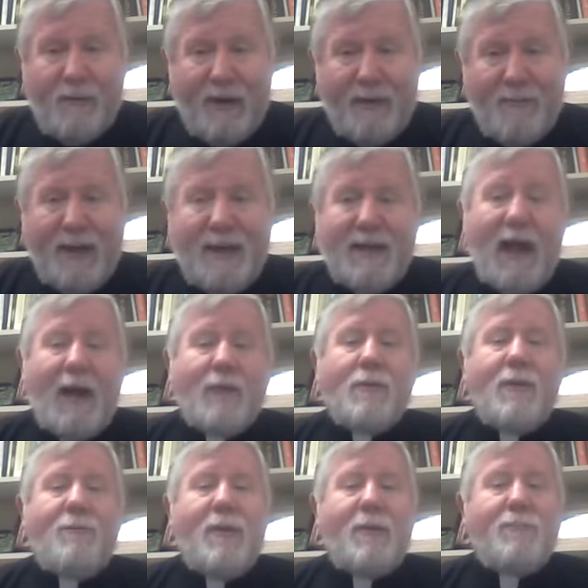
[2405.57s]
They may not
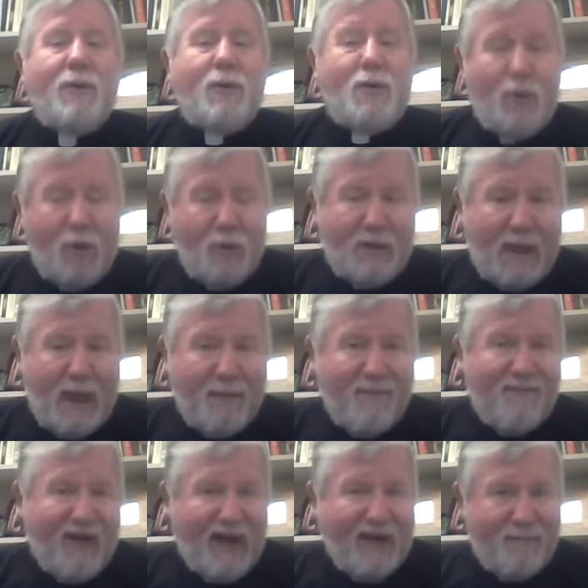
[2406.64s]
remember your name
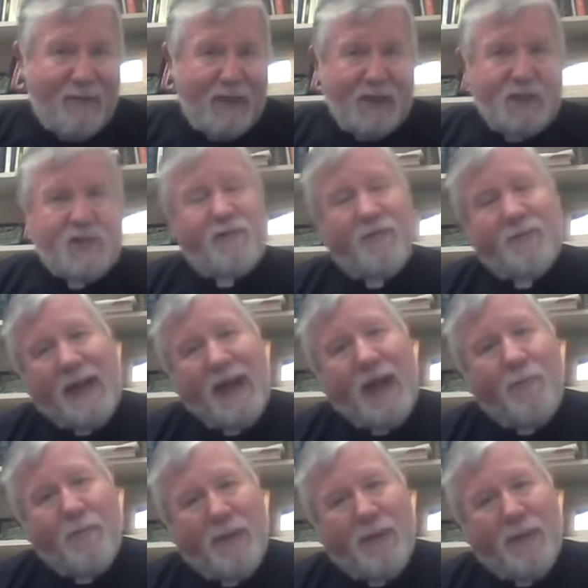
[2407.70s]
5 minutes from now,